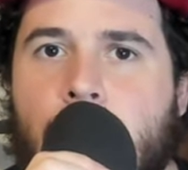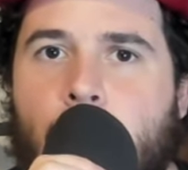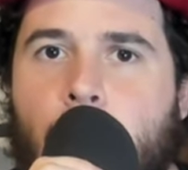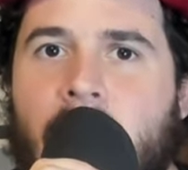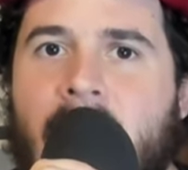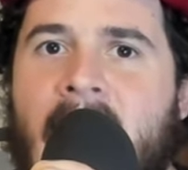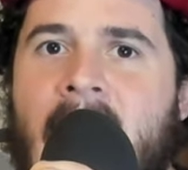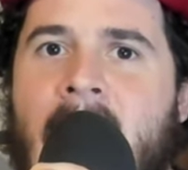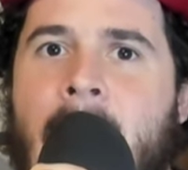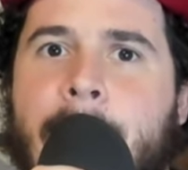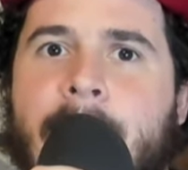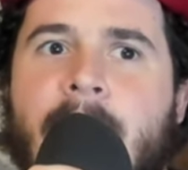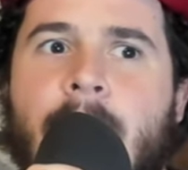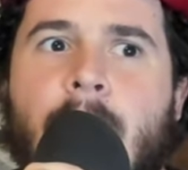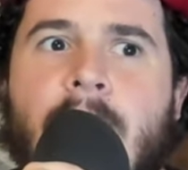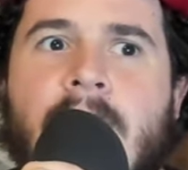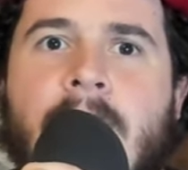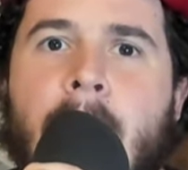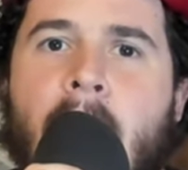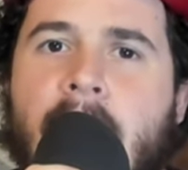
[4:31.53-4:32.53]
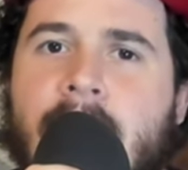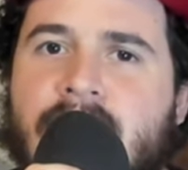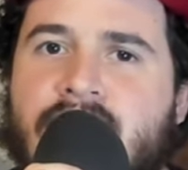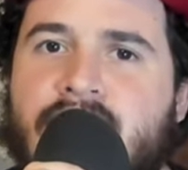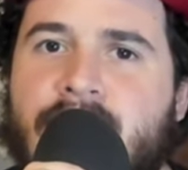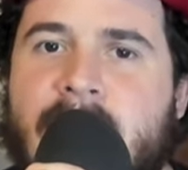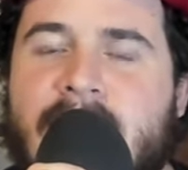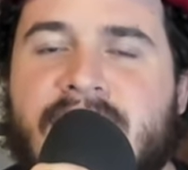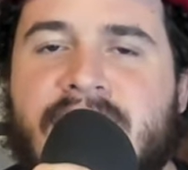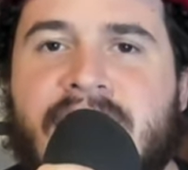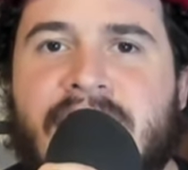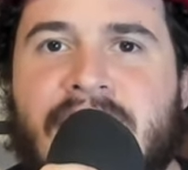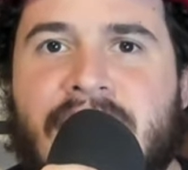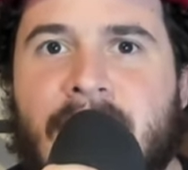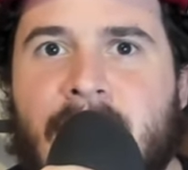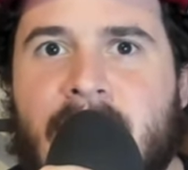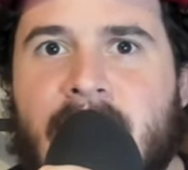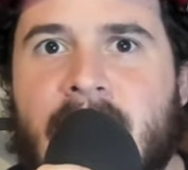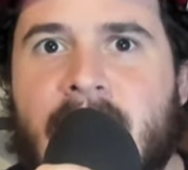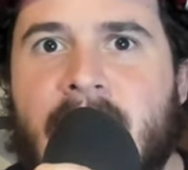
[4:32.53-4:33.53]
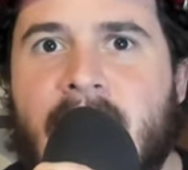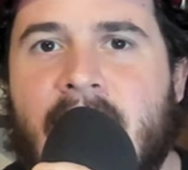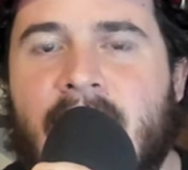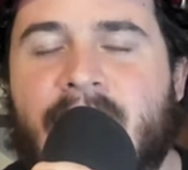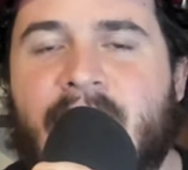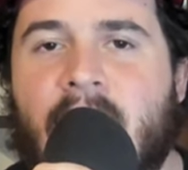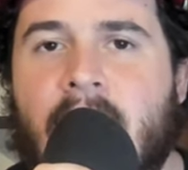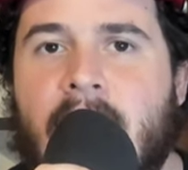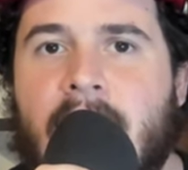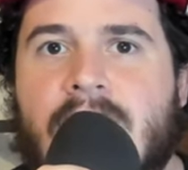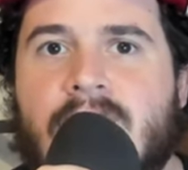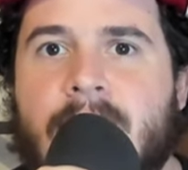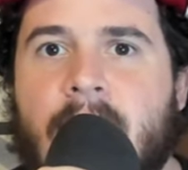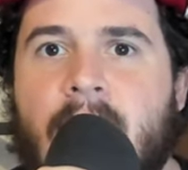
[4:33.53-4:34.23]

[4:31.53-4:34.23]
What happened with Martin Truex Jr. and Furniture Row